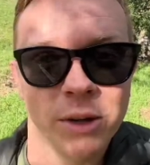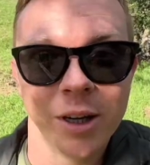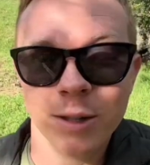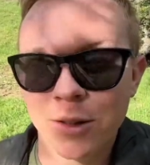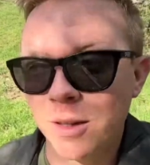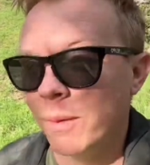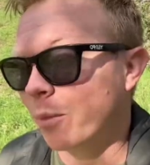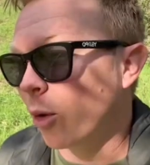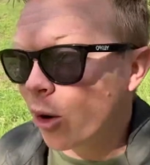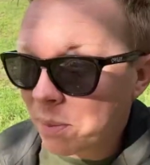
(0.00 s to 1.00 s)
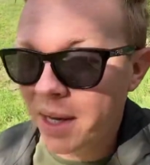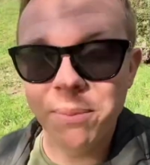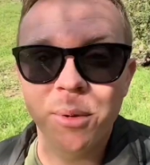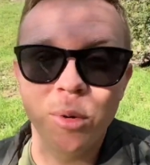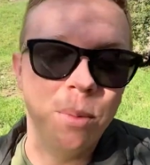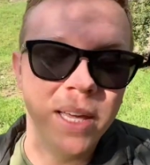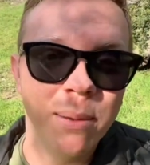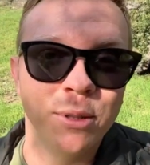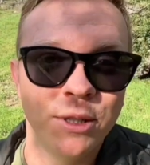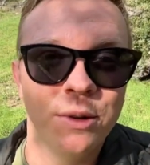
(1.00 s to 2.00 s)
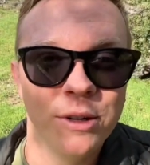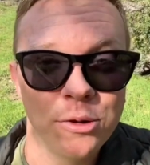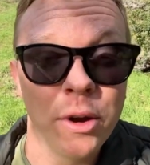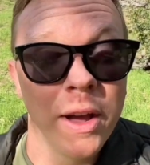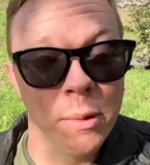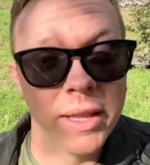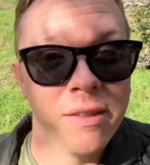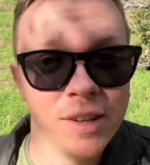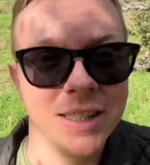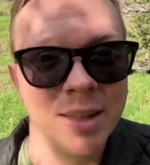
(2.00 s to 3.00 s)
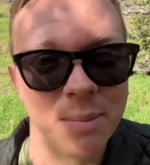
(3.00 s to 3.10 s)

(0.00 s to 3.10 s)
coaster, more people will be able to enjoy it when they visit the